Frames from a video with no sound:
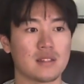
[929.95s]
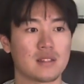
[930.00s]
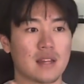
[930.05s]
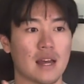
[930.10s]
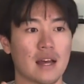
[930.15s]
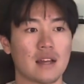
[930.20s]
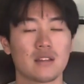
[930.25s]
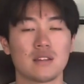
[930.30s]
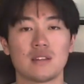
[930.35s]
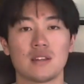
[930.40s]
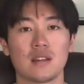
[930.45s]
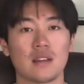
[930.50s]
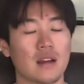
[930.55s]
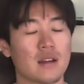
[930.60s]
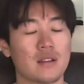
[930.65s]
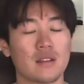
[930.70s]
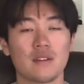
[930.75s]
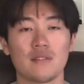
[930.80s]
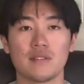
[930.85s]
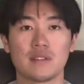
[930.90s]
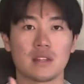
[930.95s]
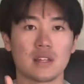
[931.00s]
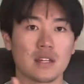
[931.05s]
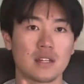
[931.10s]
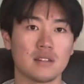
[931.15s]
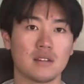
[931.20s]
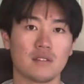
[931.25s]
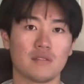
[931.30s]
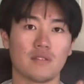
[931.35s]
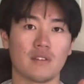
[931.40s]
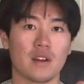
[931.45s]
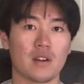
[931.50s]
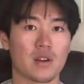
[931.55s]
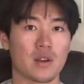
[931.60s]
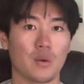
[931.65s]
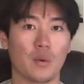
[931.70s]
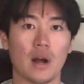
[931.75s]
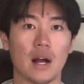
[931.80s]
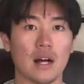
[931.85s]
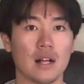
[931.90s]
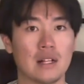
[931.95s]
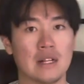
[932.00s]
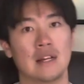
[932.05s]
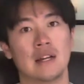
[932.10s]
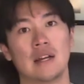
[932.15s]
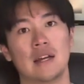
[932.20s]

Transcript: testing, I don't even think he did very well